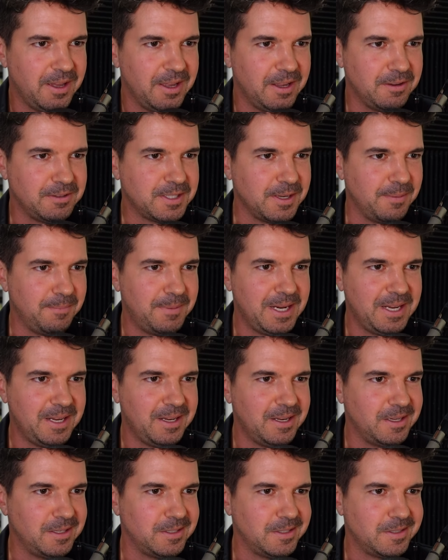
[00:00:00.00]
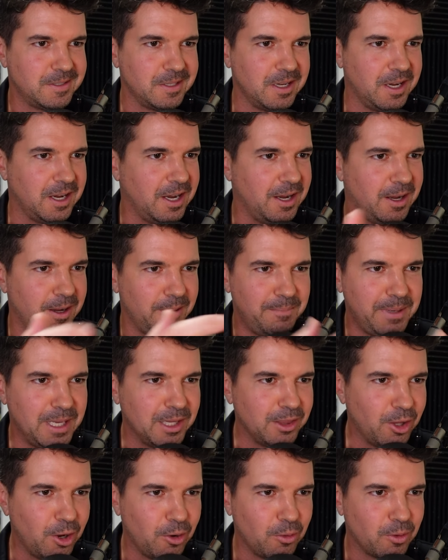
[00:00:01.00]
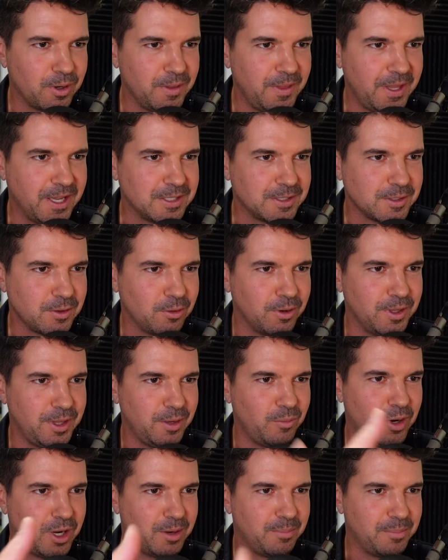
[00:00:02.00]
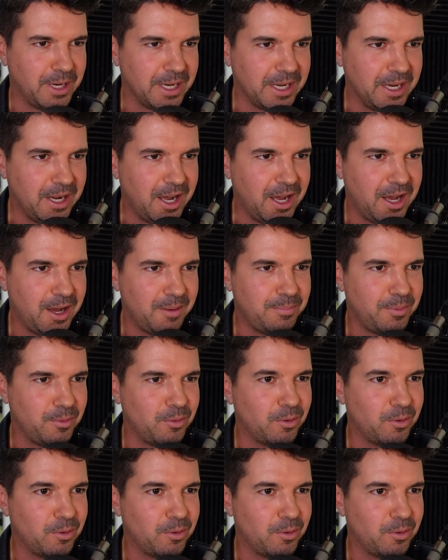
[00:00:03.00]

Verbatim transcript: If somebody is uh, a bit lower in that score and they want to bring it up,